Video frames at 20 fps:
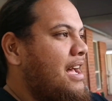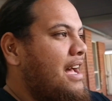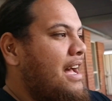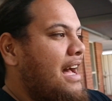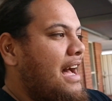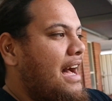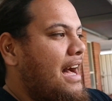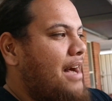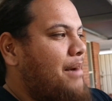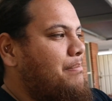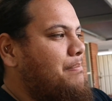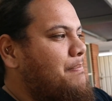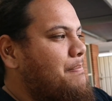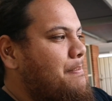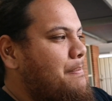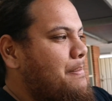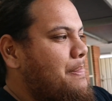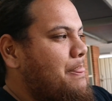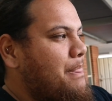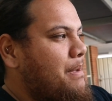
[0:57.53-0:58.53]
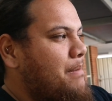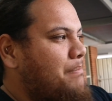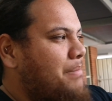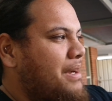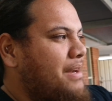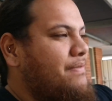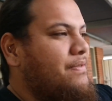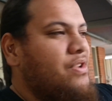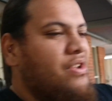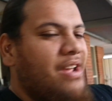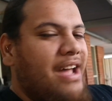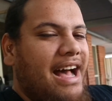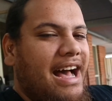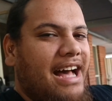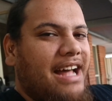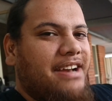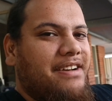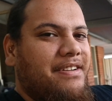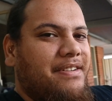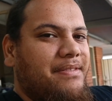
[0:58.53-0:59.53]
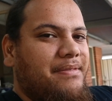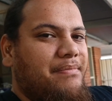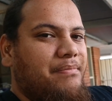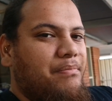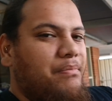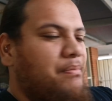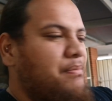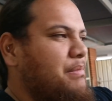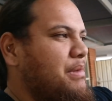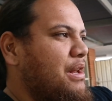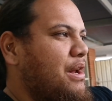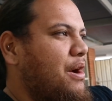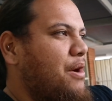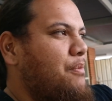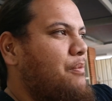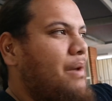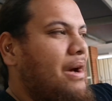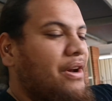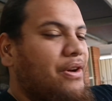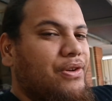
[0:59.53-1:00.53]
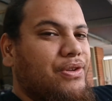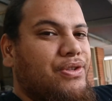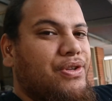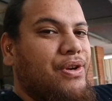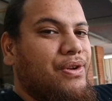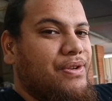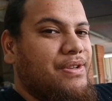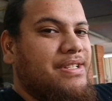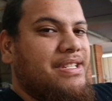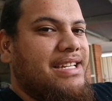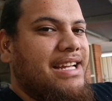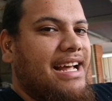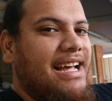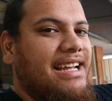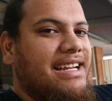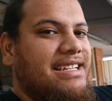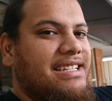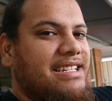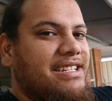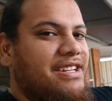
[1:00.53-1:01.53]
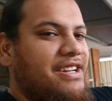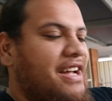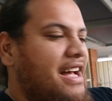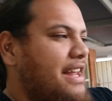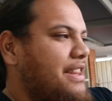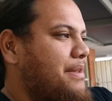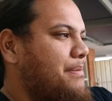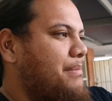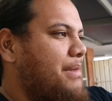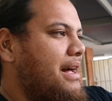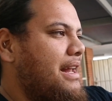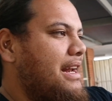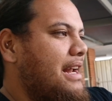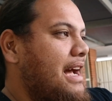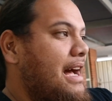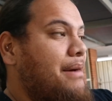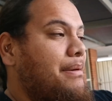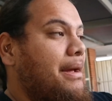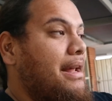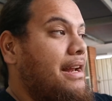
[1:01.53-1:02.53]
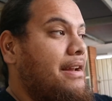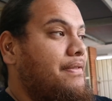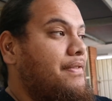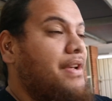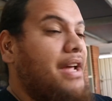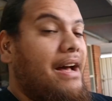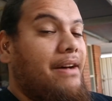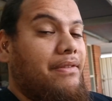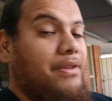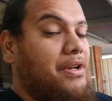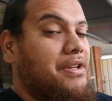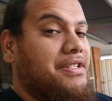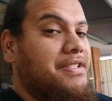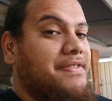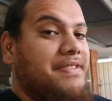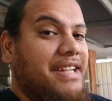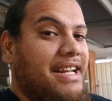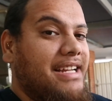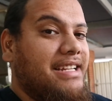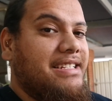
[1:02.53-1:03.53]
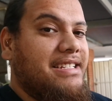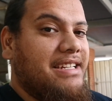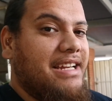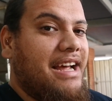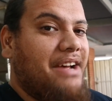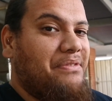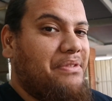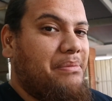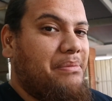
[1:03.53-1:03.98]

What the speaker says: but if you had, you know, 1 or 2 snakes and you had the money, I mean, if you have lots of snakes and you have